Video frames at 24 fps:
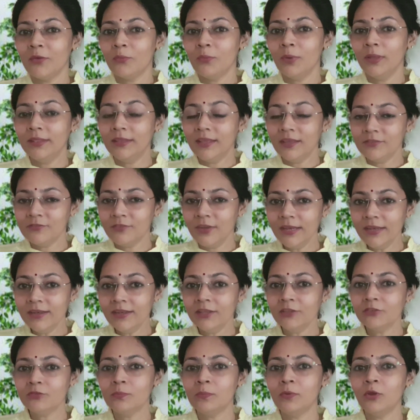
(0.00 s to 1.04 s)
When the wind
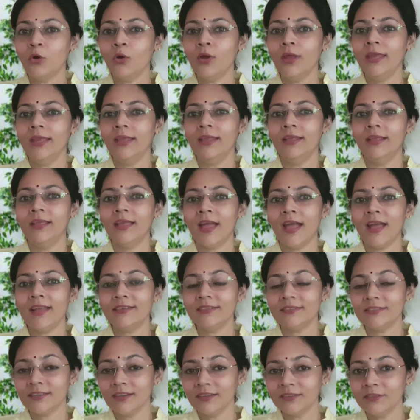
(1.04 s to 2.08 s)
is blowing at a
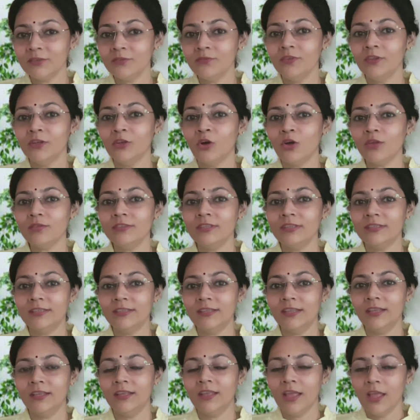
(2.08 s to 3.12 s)
certain
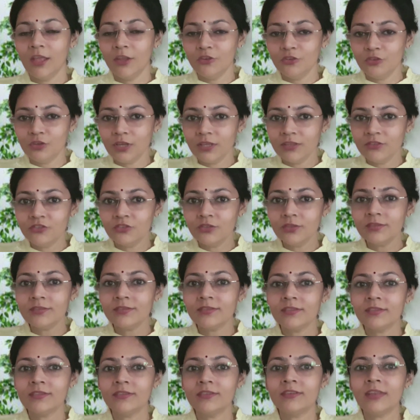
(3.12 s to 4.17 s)
velocity, you can
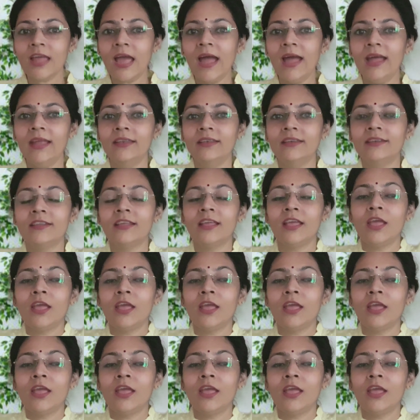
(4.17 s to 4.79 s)
just stand